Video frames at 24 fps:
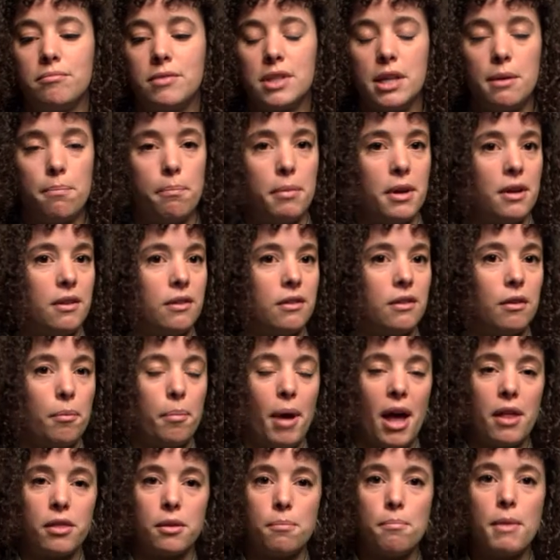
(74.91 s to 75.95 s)
tidbits
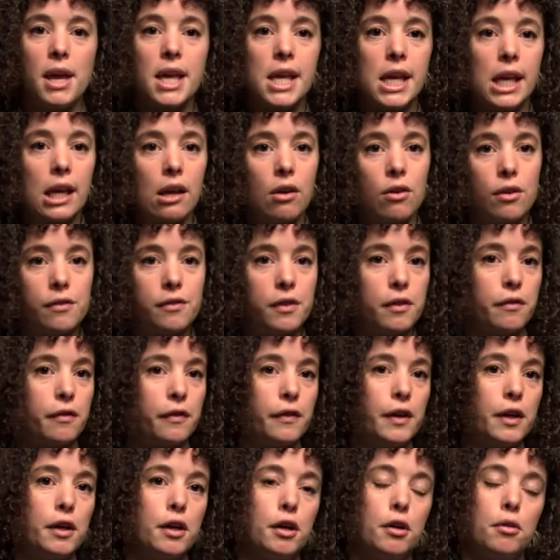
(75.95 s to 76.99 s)
about the making of the
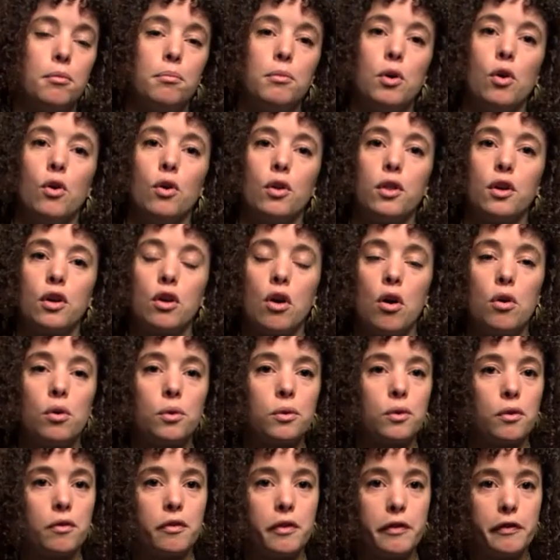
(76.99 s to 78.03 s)
film or the
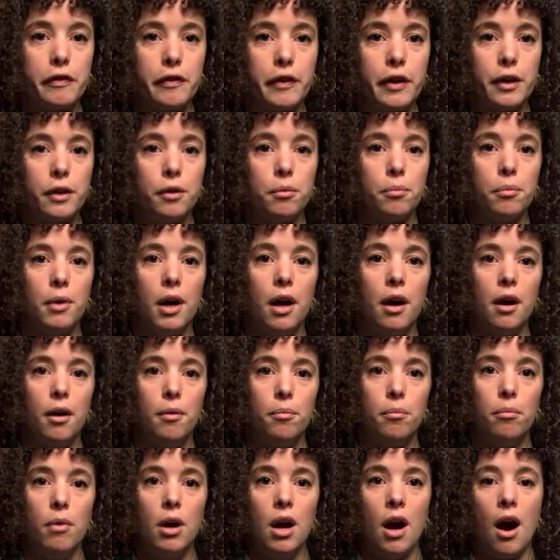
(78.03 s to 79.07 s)
goals of the film
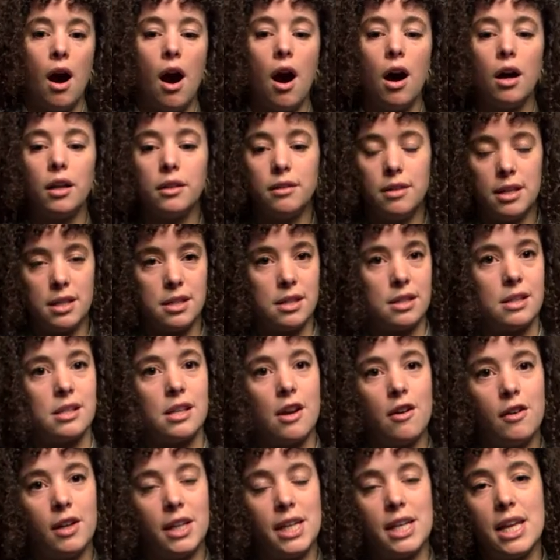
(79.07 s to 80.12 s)
um, aren't
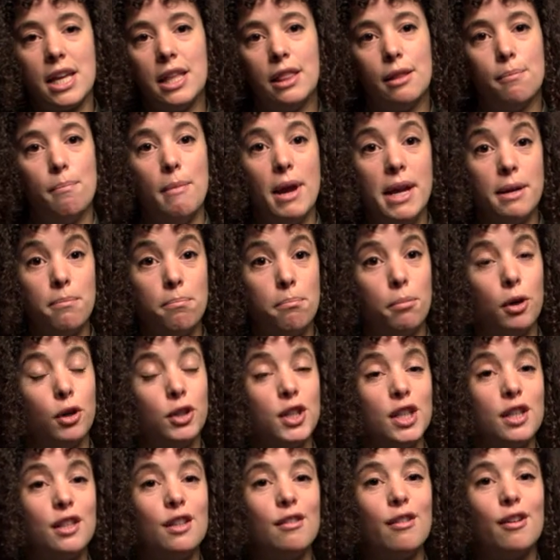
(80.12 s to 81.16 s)
necessarily in the main
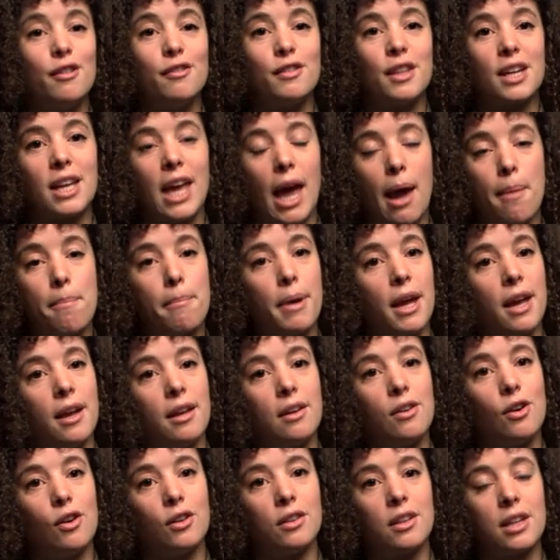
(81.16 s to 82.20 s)
body of the
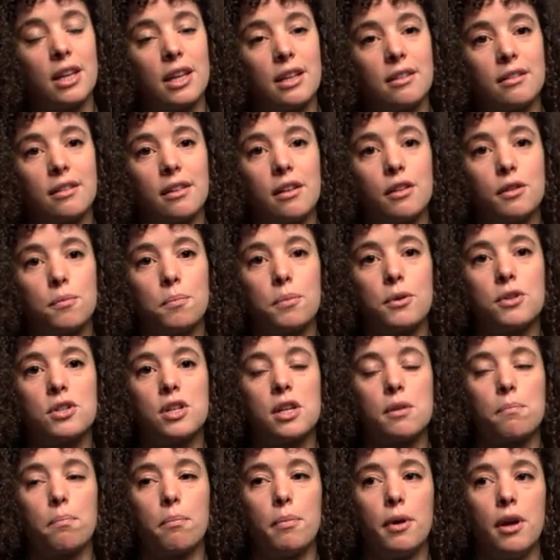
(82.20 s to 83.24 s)
campaign on the Kickstarter
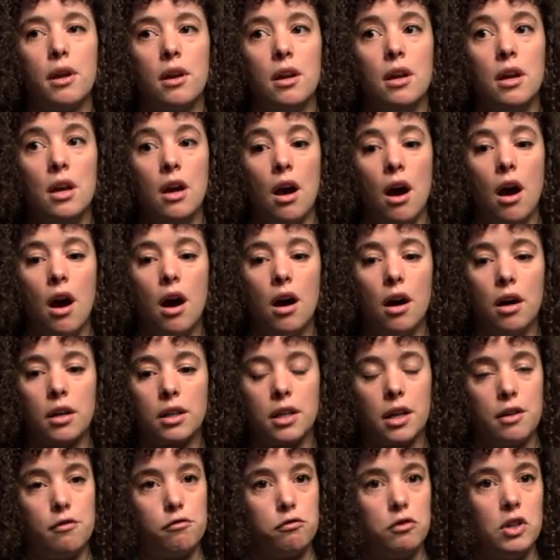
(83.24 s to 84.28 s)
project, but are
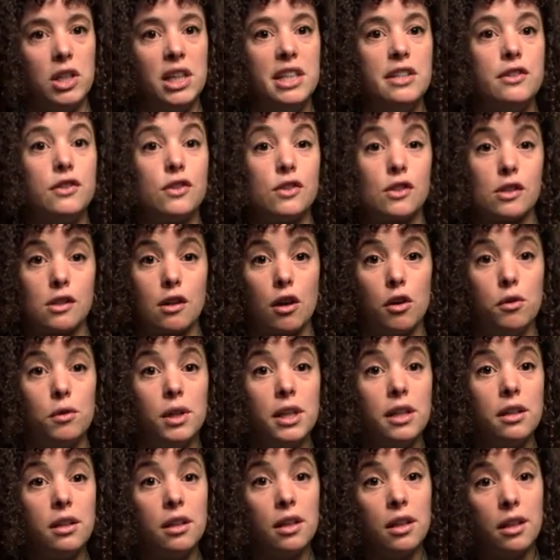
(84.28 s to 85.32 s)
kind of released
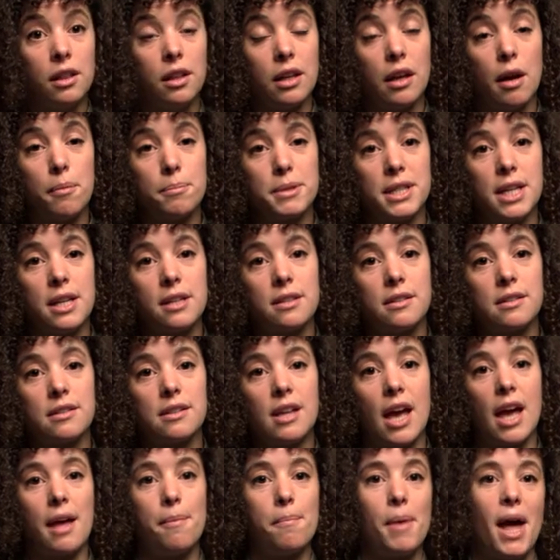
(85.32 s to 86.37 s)
slowly in the
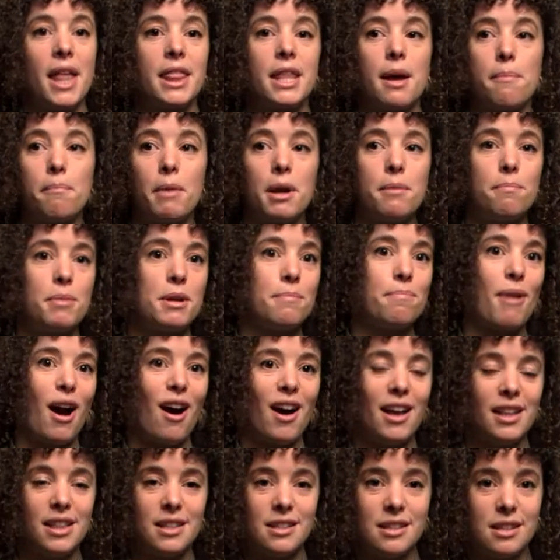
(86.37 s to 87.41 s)
updates. Um, and that might be
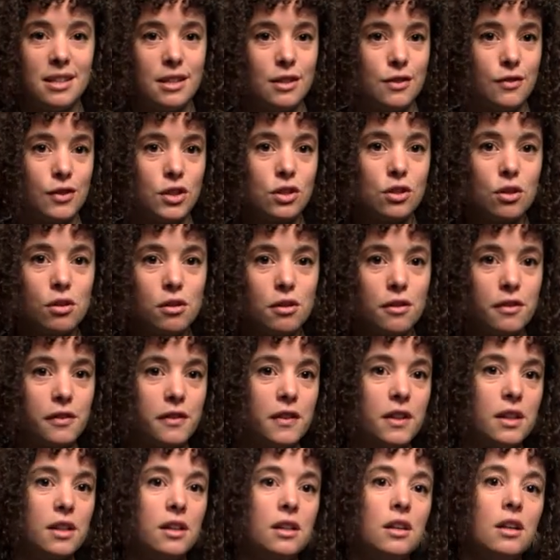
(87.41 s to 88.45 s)
behind the scenes
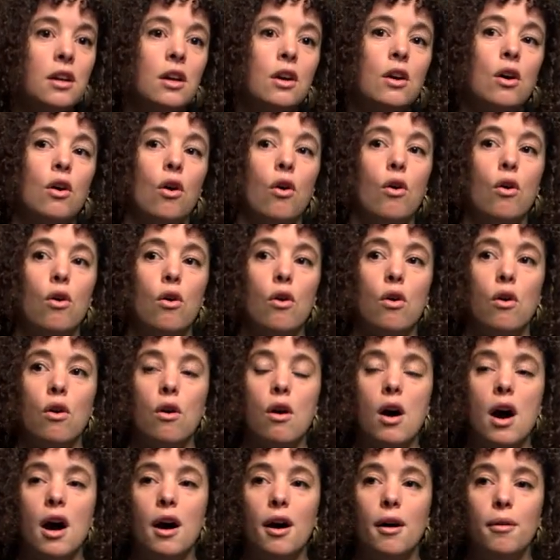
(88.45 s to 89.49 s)
photography
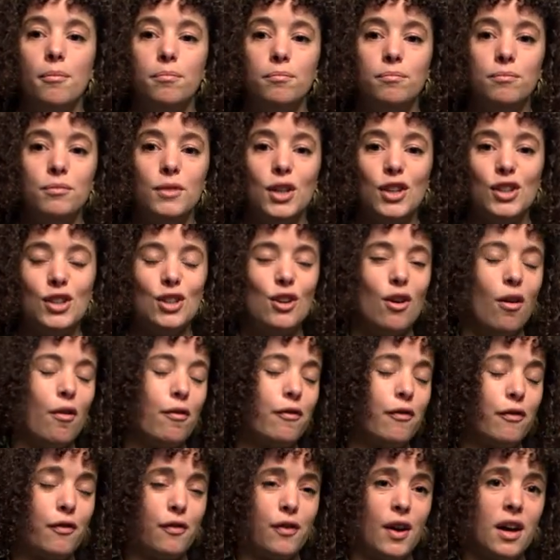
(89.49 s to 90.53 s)
or, um, you know,
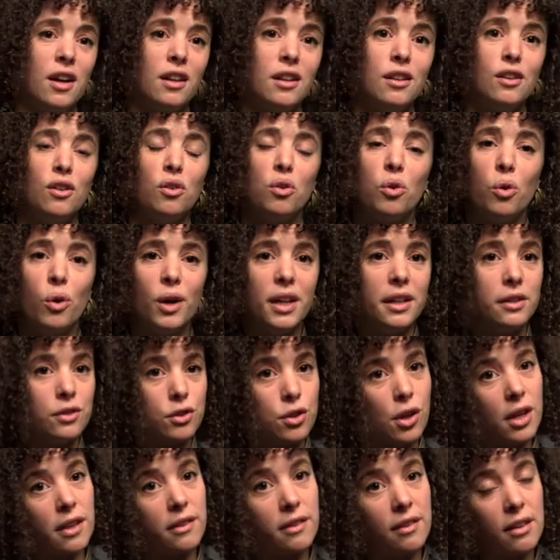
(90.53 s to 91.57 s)
fun or
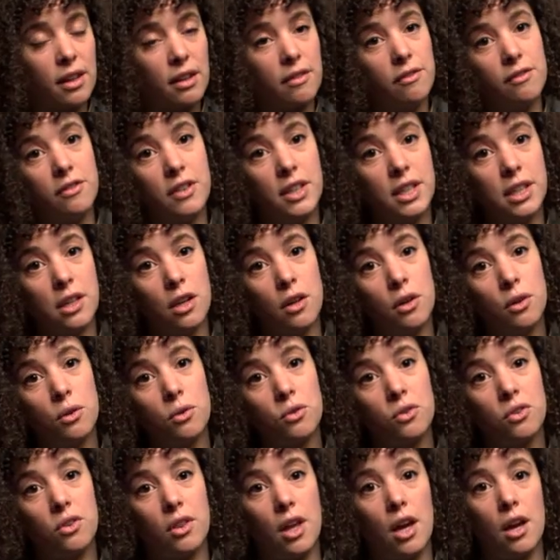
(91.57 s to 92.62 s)
interesting
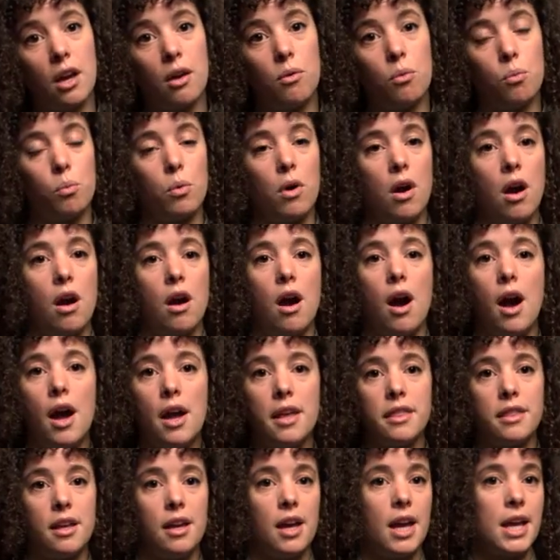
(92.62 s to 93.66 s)
videos that were
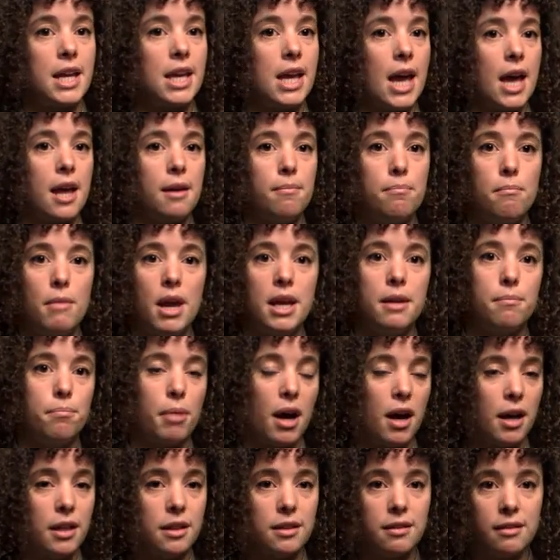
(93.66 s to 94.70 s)
either, again, made
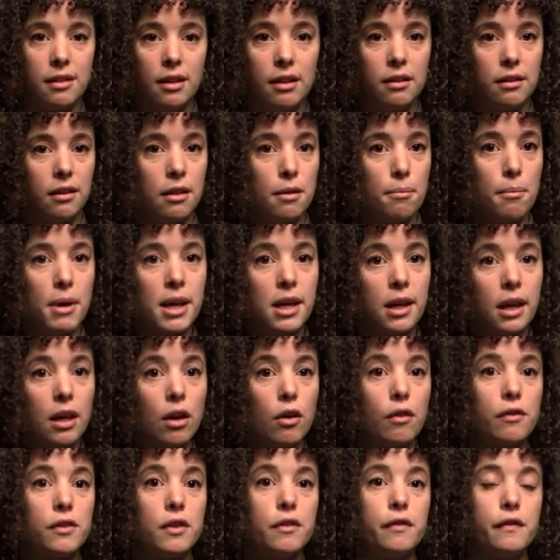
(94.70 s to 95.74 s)
behind the scenes in the making
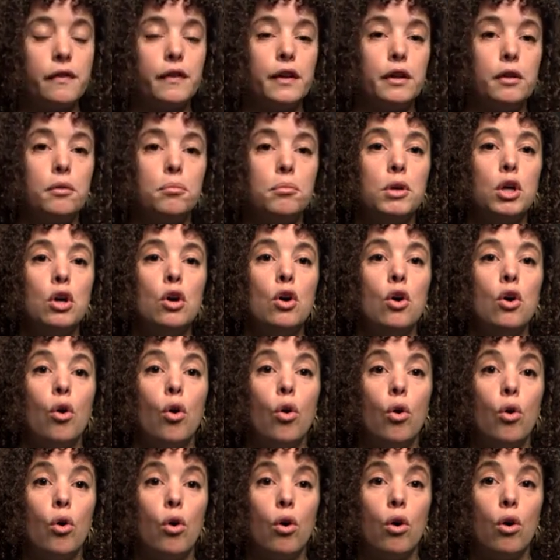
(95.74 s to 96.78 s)
of the film
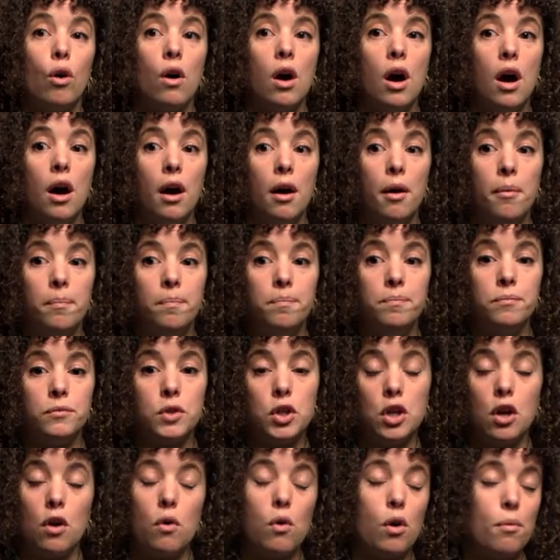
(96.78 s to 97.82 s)
or um,
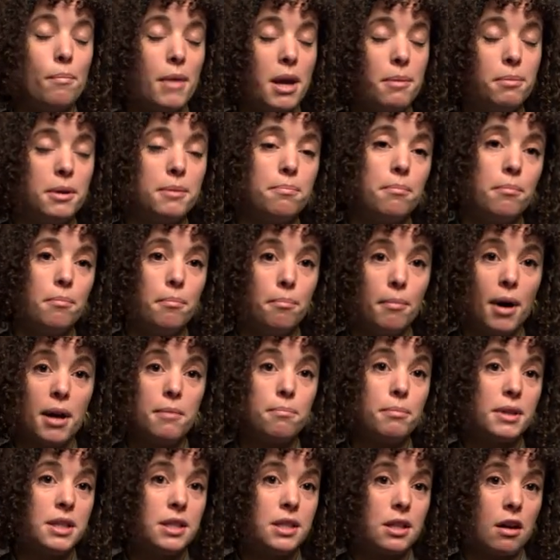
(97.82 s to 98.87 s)
you know, or maybe
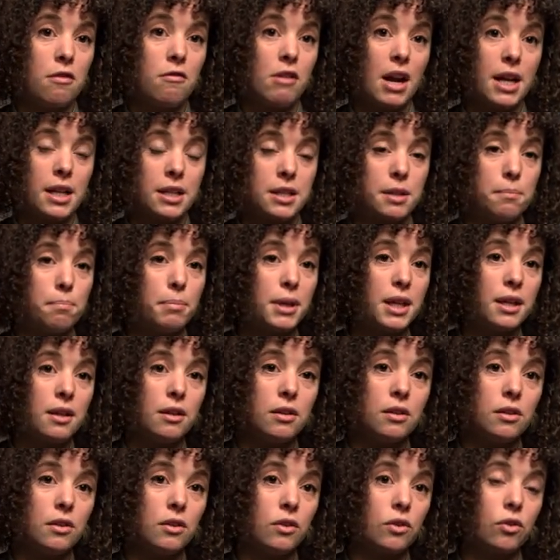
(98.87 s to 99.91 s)
might be direct
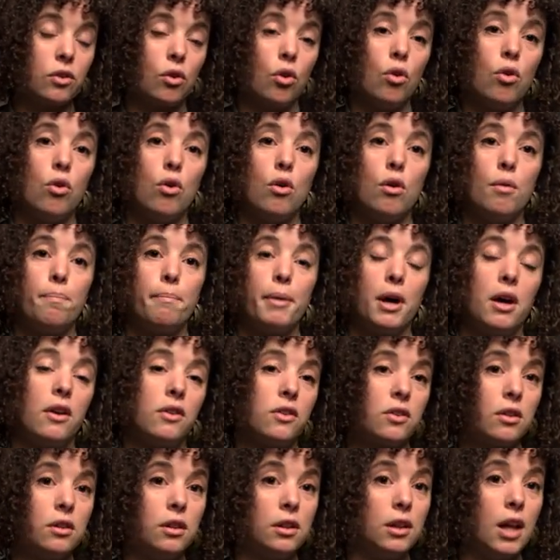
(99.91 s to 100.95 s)
appeals or
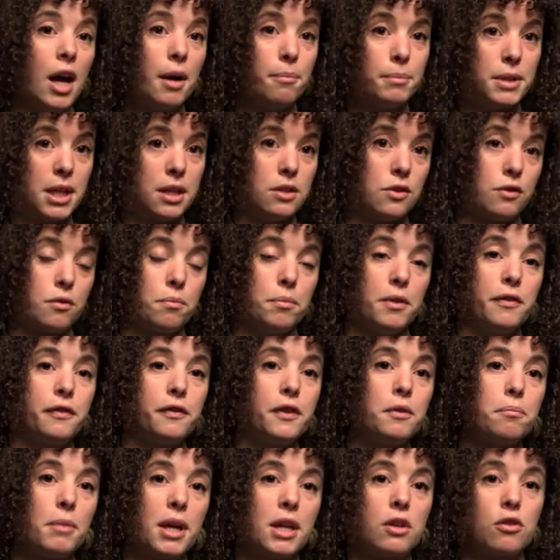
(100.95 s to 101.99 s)
personal updates from the
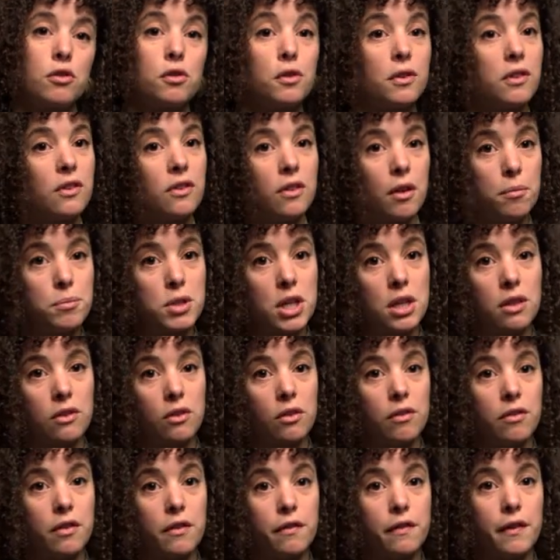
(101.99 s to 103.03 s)
filmmaker or the
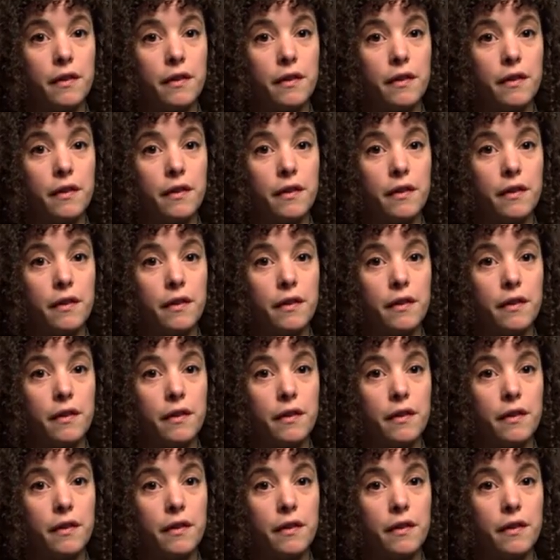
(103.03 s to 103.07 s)
subjects of the